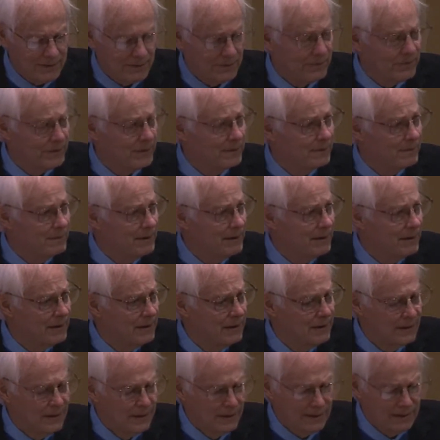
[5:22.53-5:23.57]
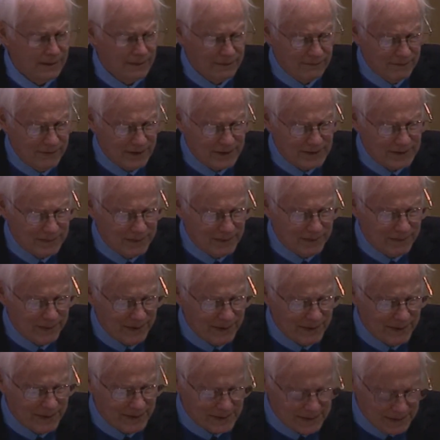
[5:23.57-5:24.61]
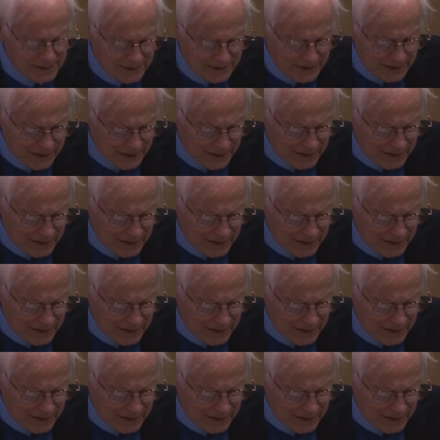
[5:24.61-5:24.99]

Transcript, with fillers: whether it be investment banks, uh,